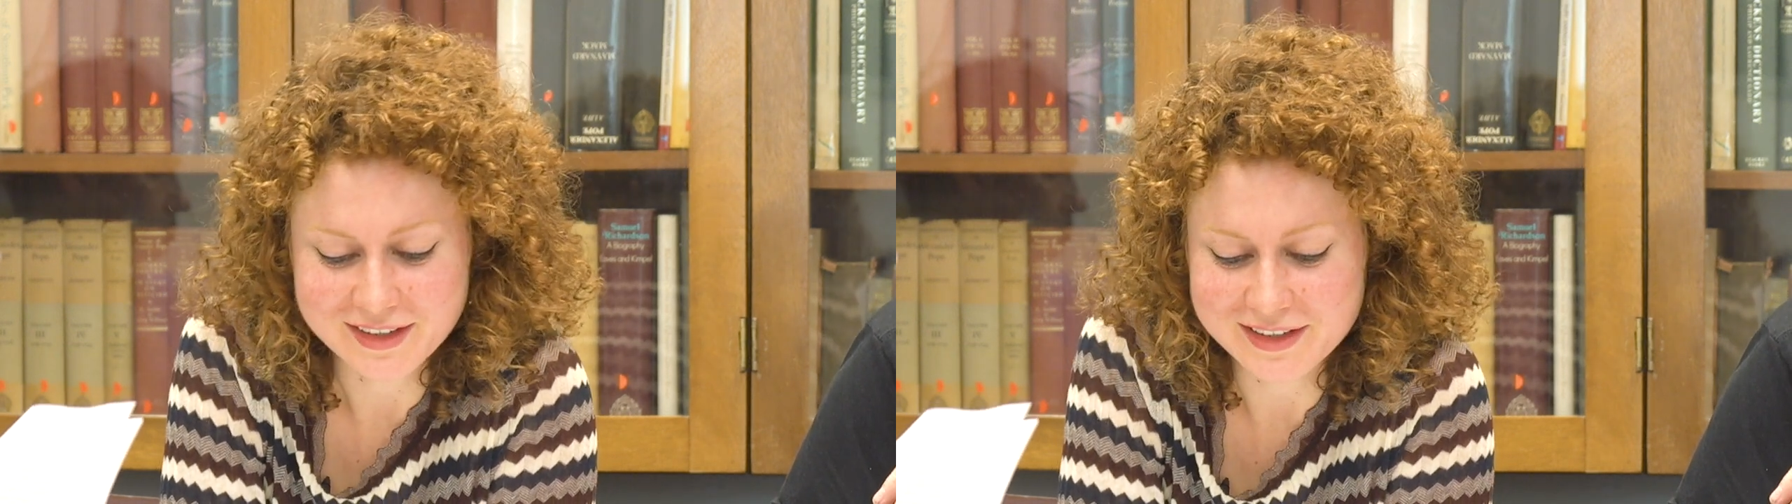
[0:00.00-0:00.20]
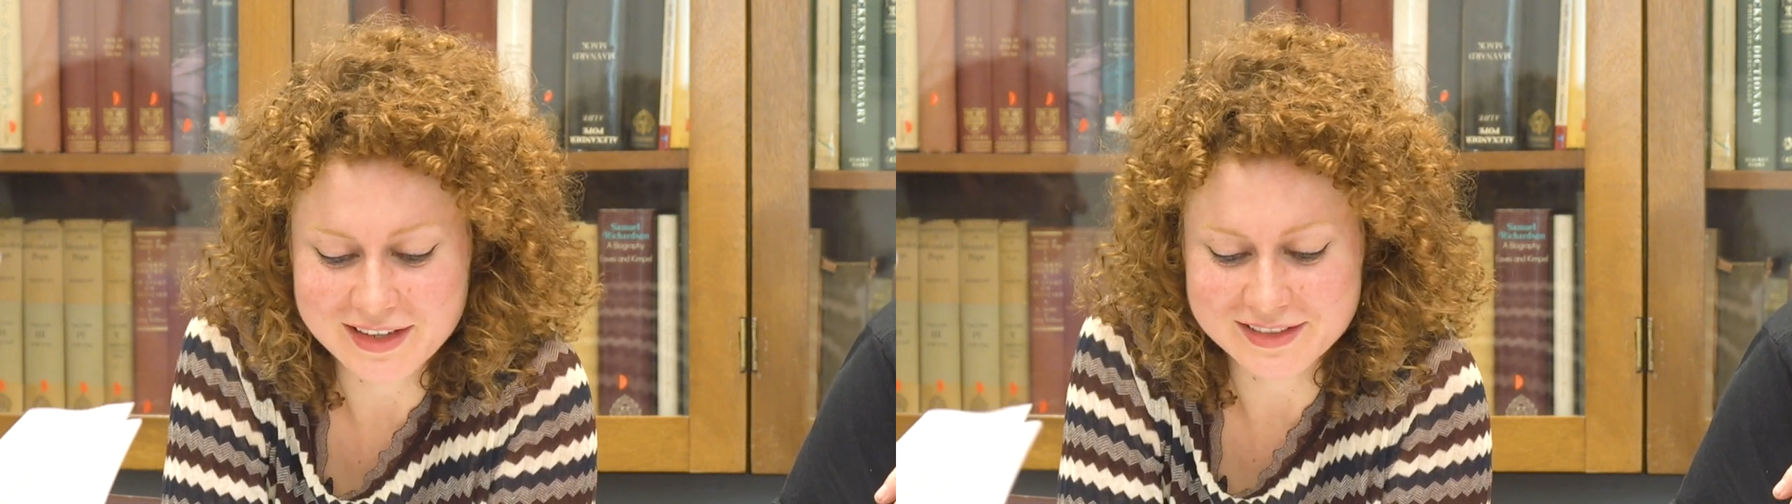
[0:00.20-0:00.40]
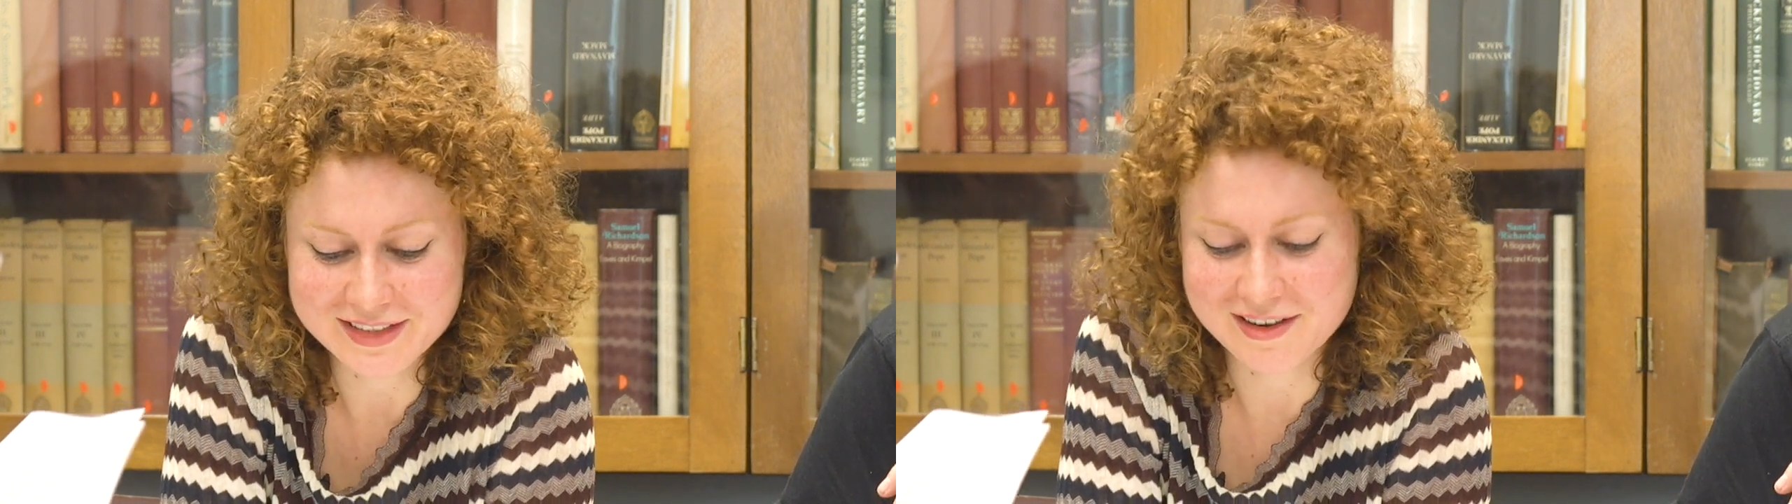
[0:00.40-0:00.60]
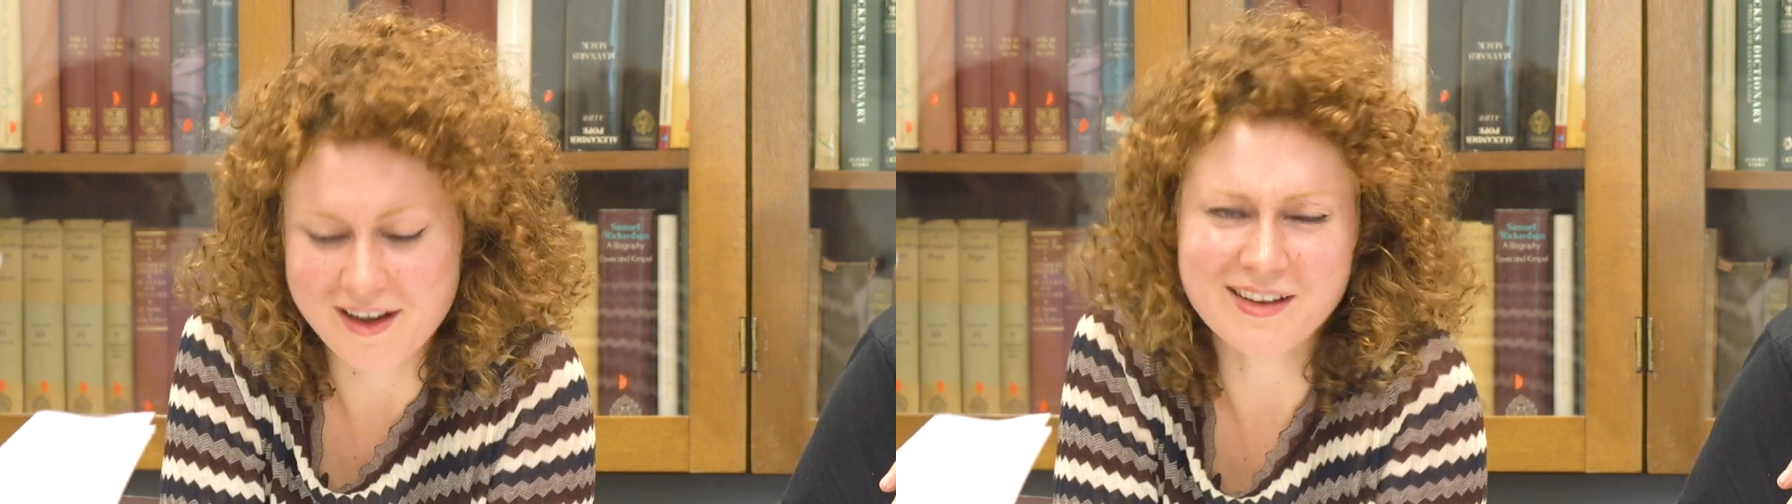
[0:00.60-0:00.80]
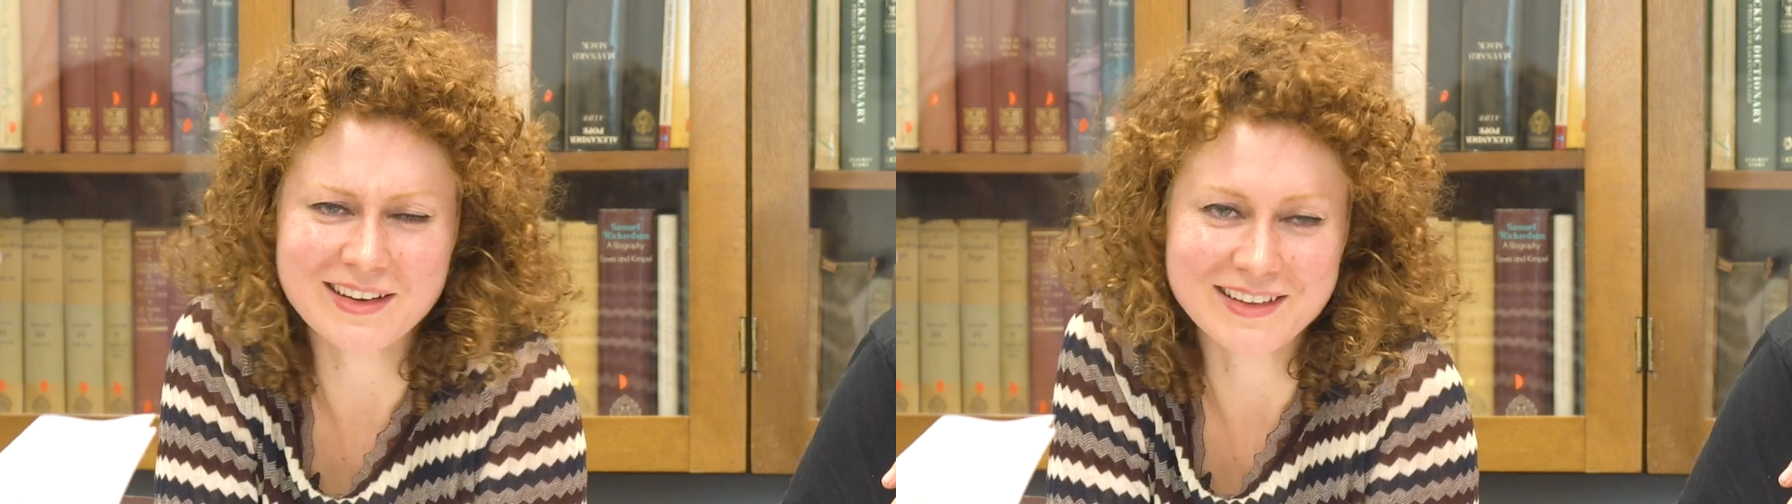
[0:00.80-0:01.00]
and he said,
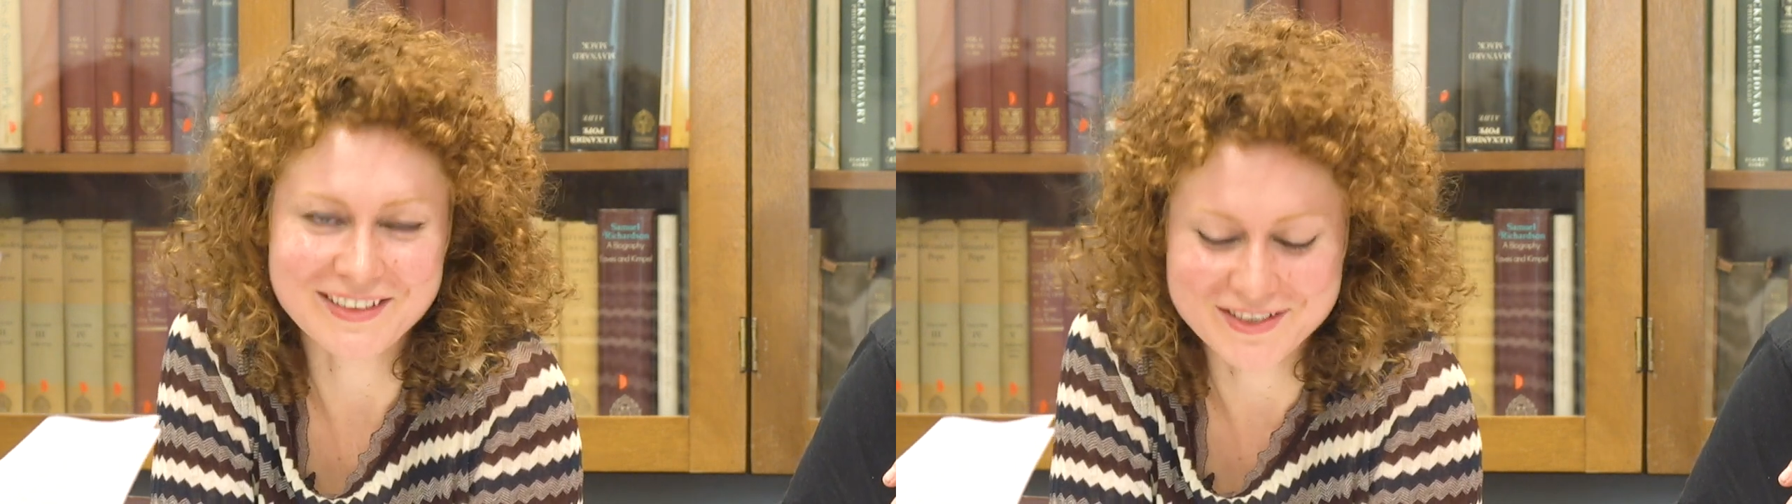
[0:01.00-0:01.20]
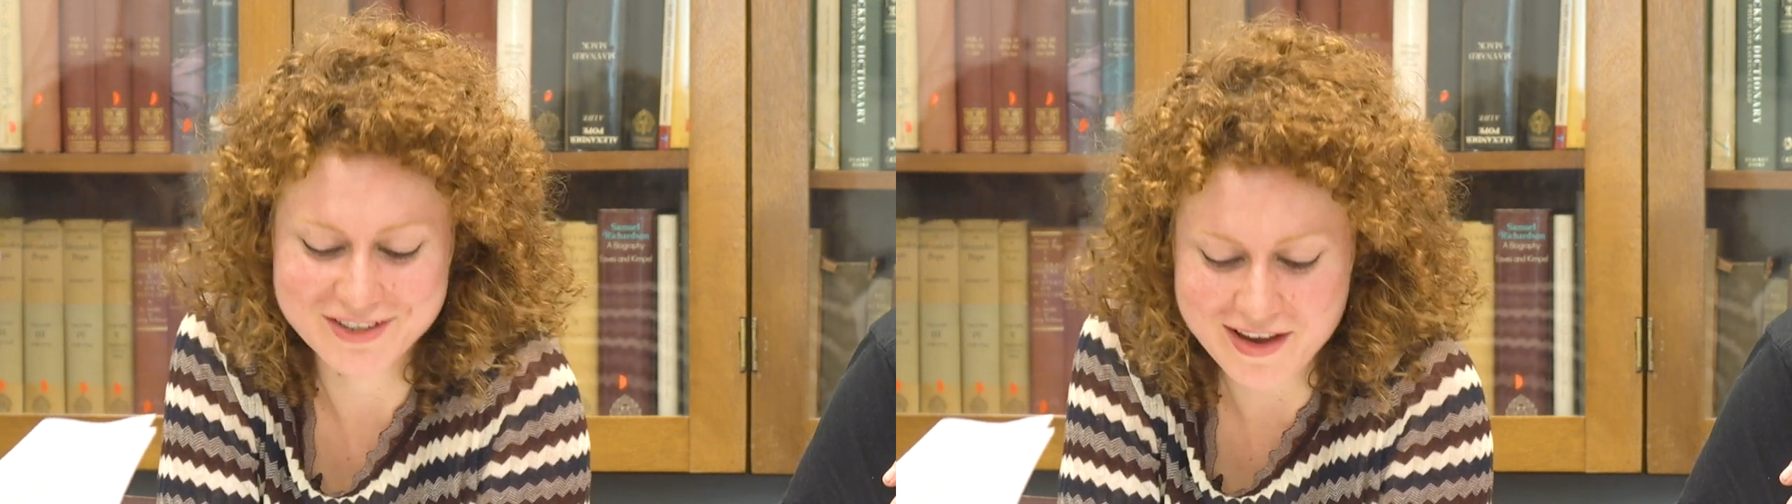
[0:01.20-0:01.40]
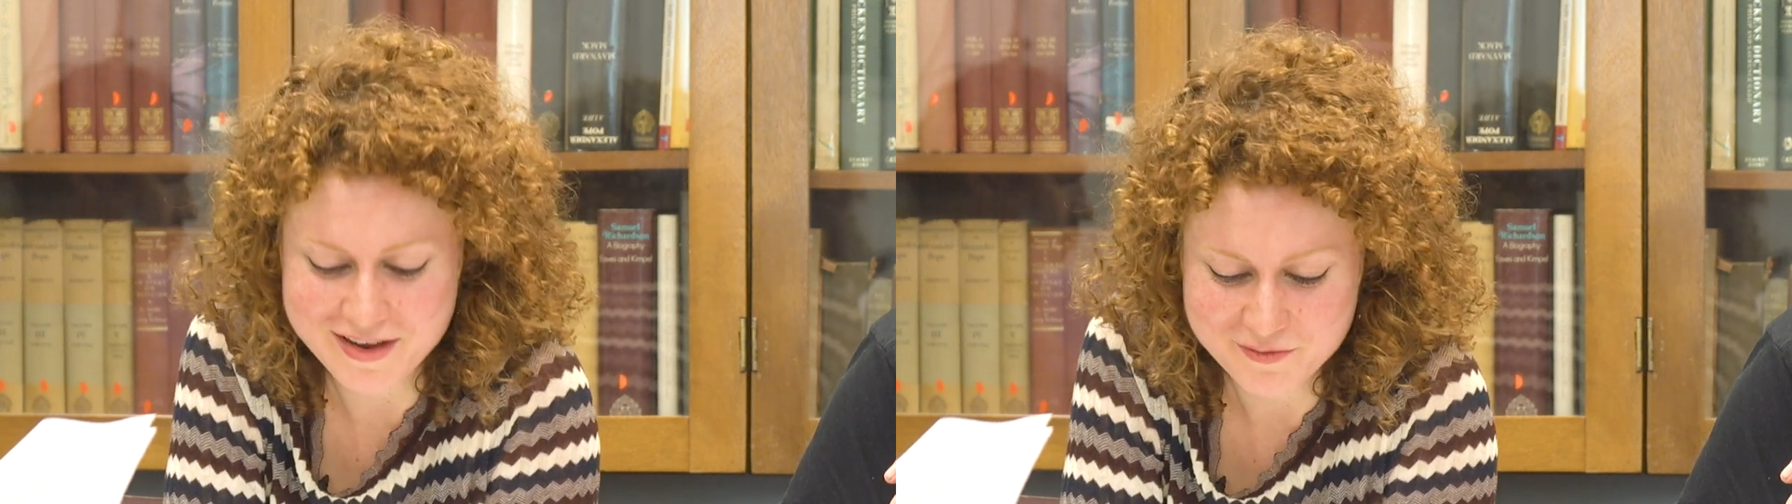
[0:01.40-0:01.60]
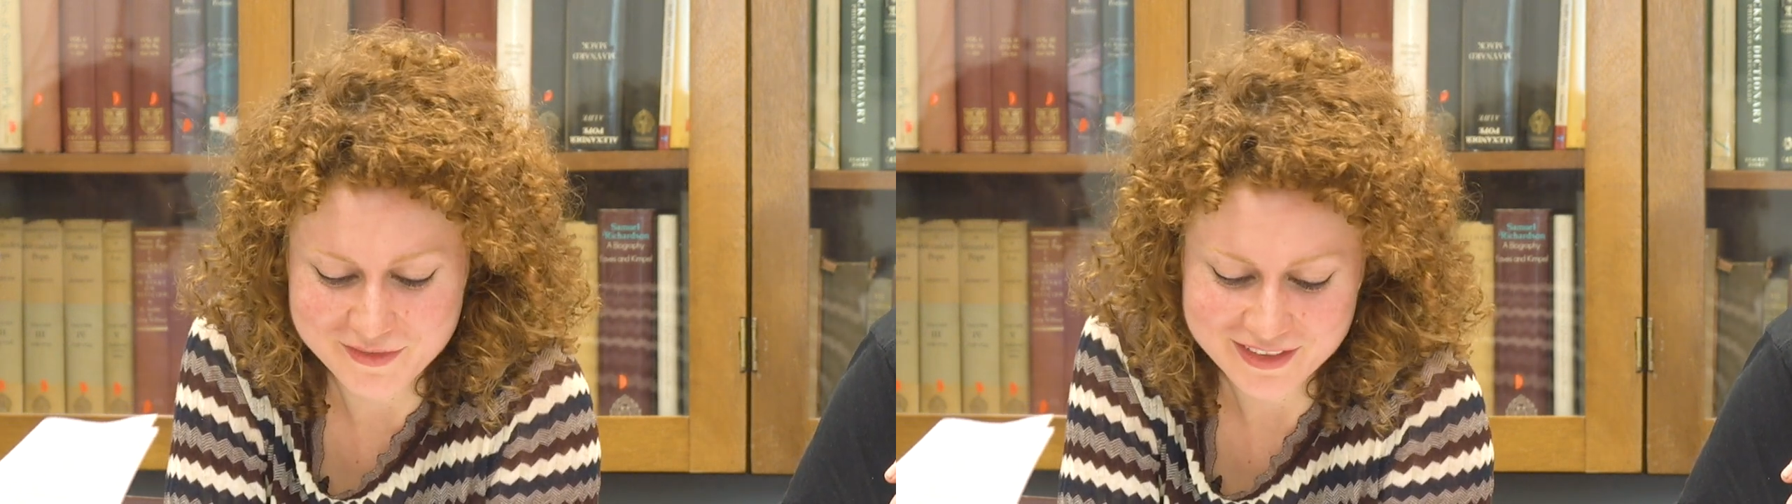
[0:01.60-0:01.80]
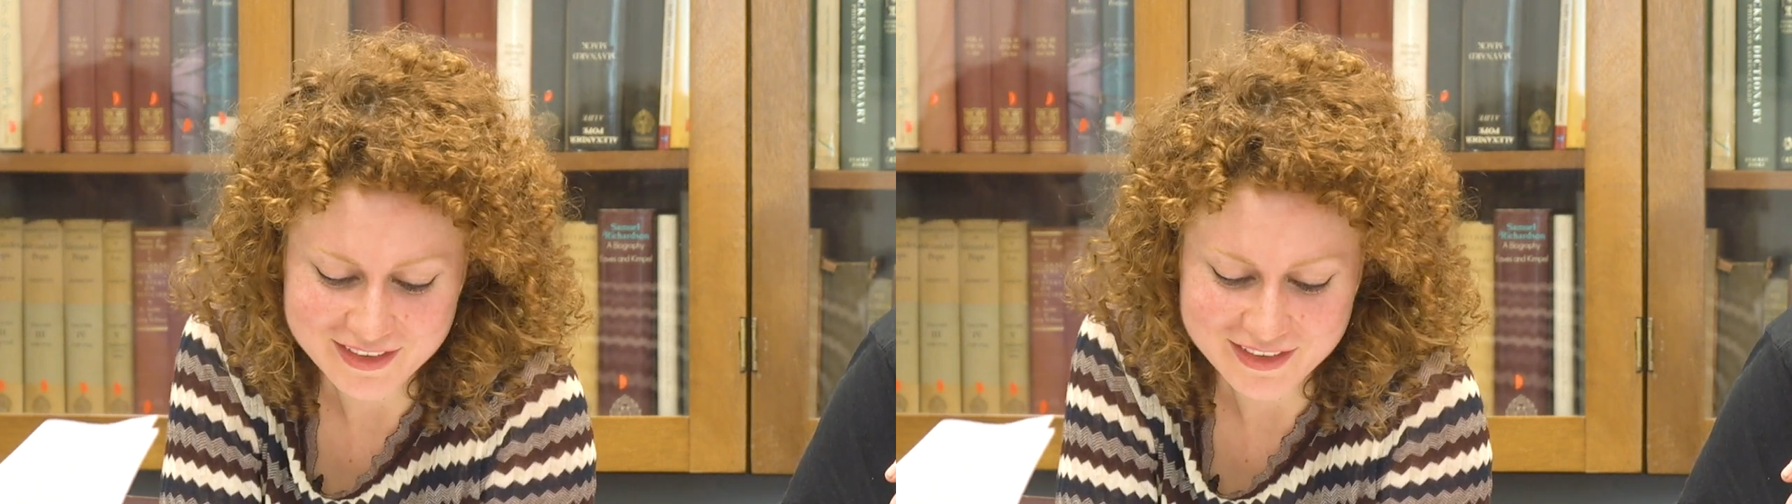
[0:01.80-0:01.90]
Ugly, shame.